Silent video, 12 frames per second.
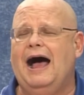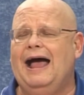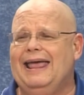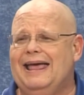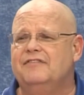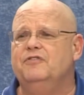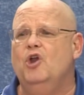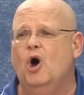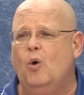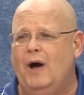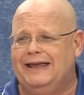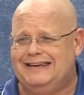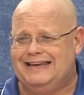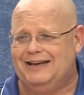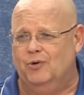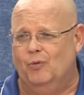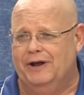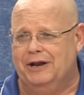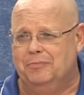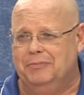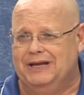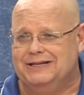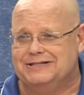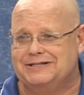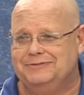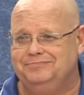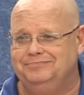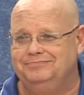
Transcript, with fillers: I have no idea what it means.